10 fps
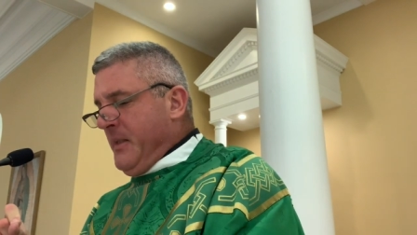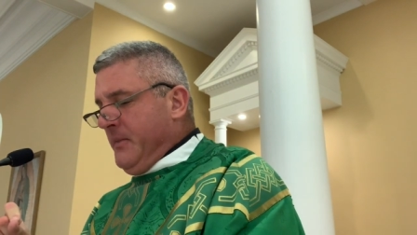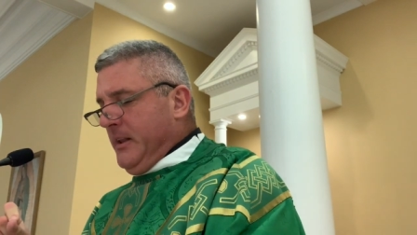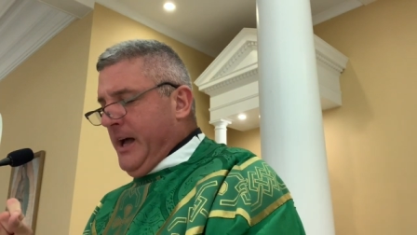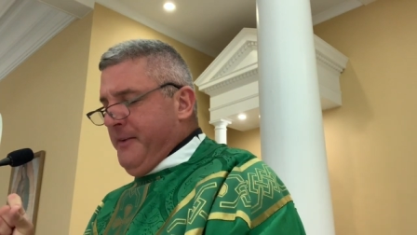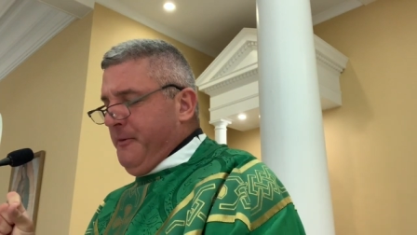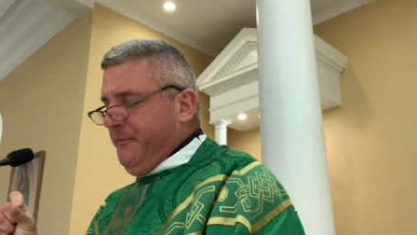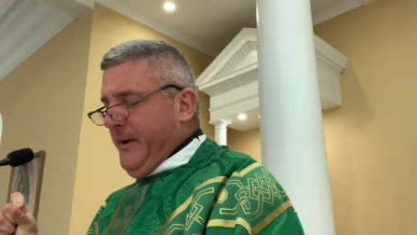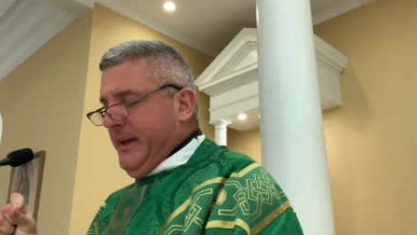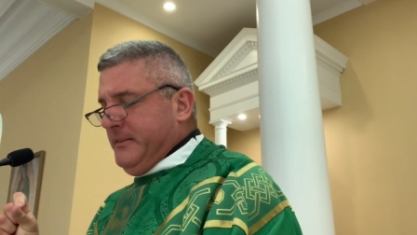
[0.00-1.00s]
The life
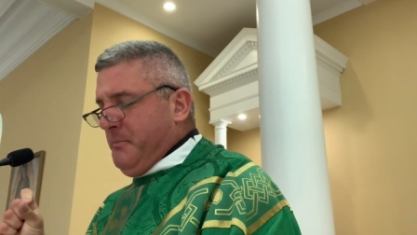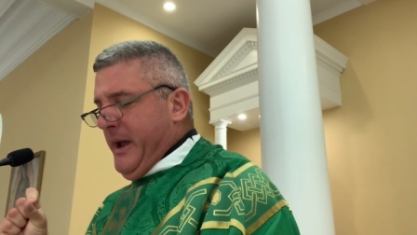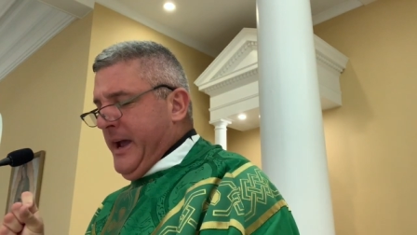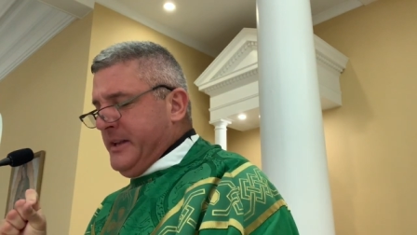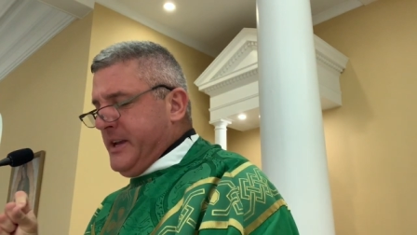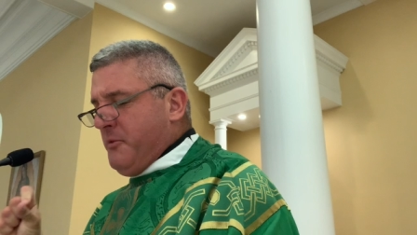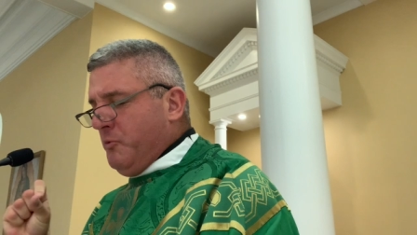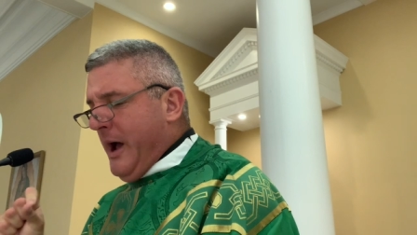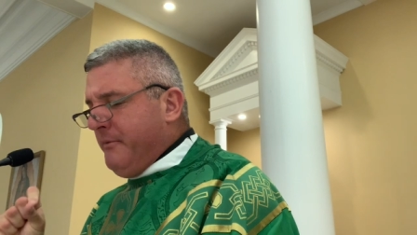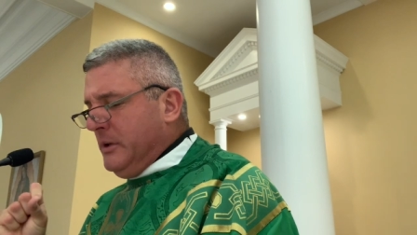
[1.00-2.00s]
of faith demands a
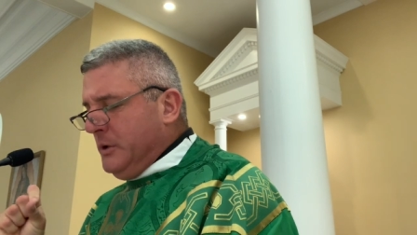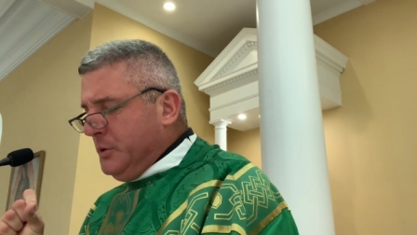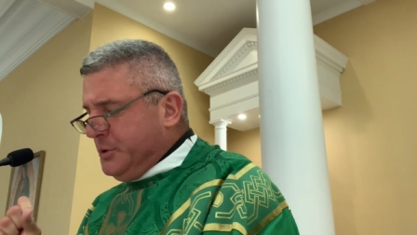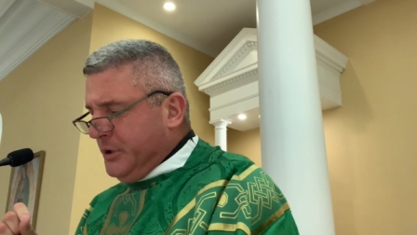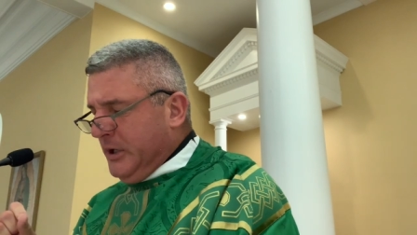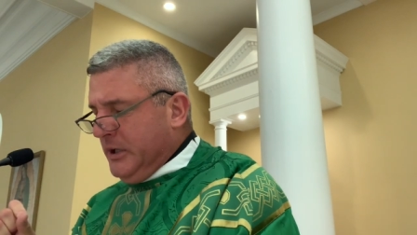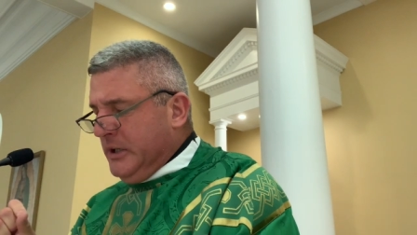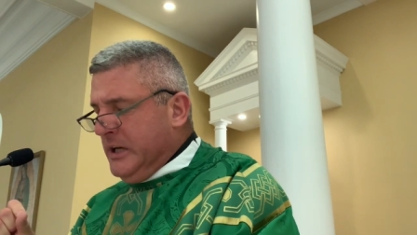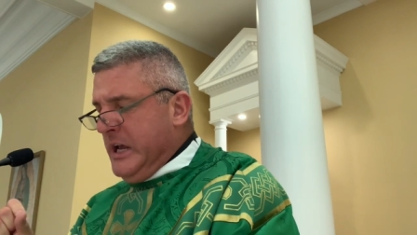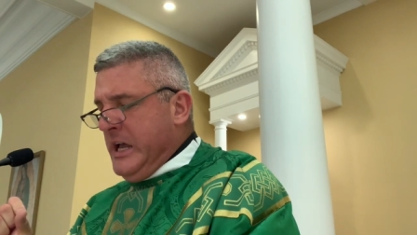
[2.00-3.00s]

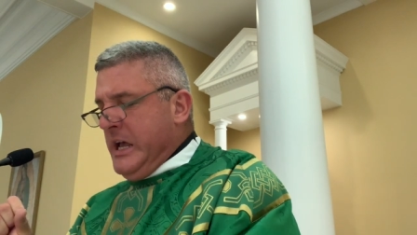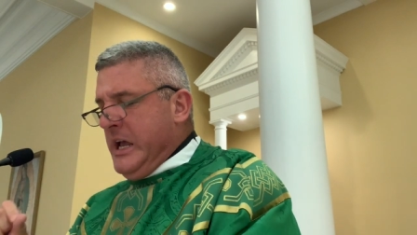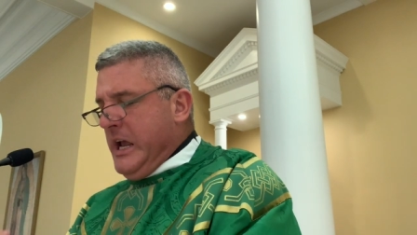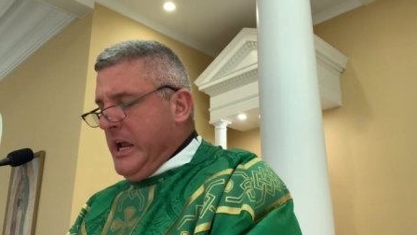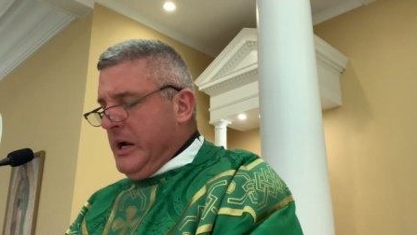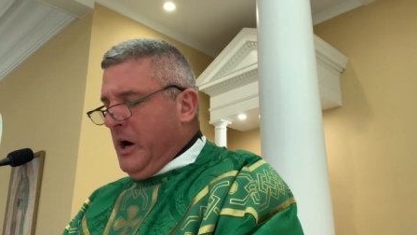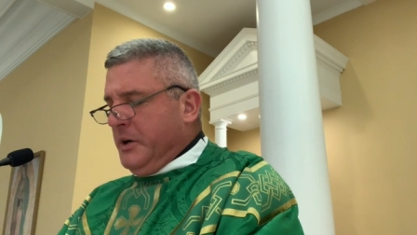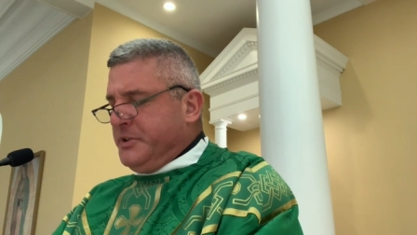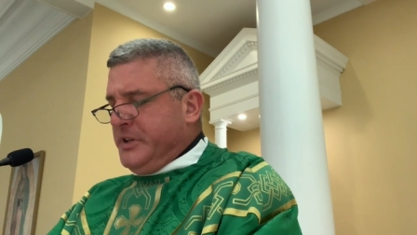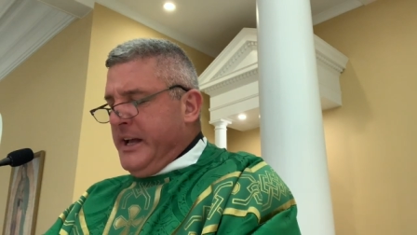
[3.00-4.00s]
revolution in
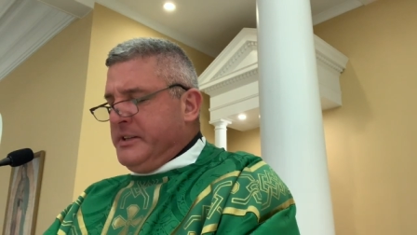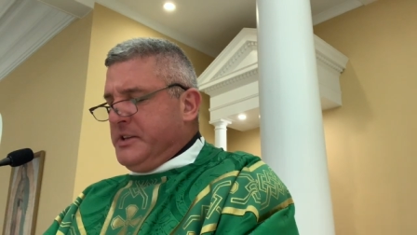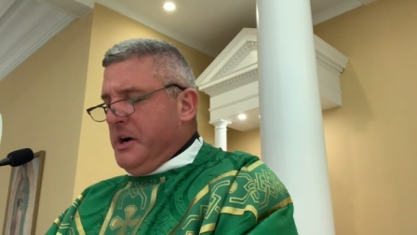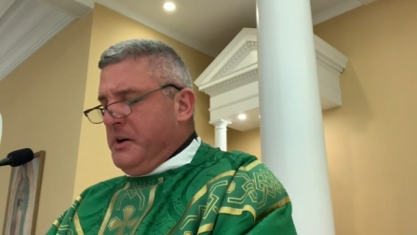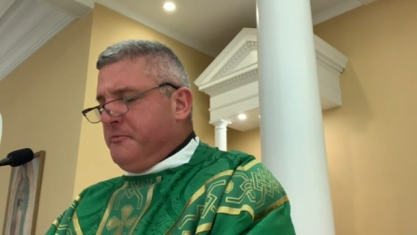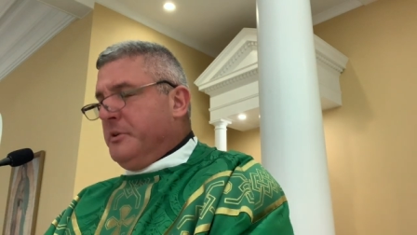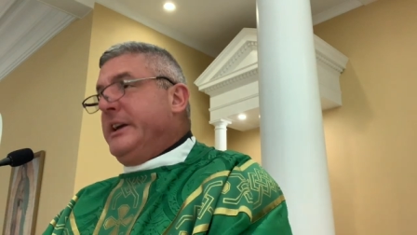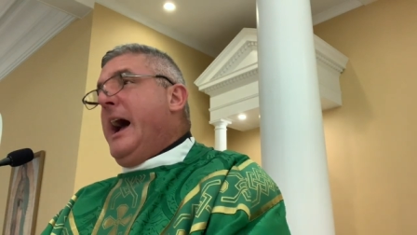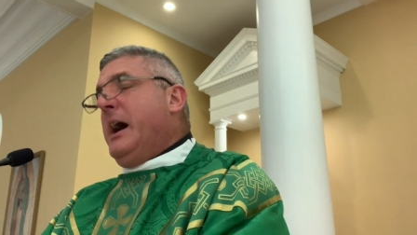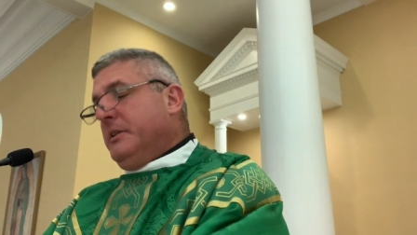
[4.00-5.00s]
our sense of
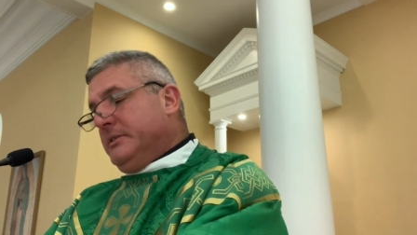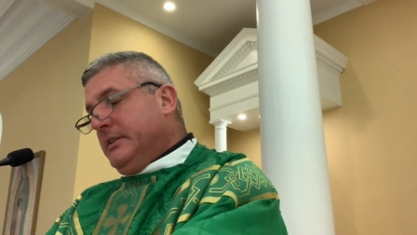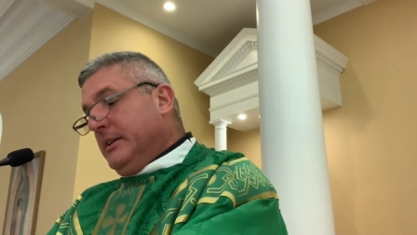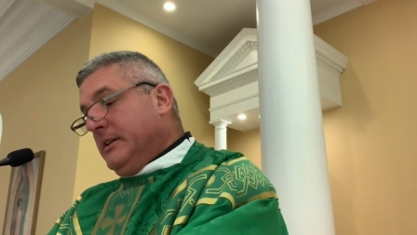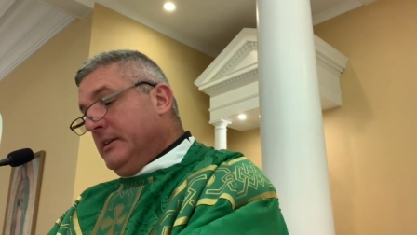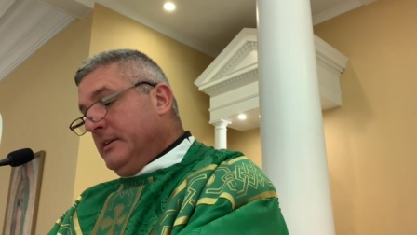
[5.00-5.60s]
reality.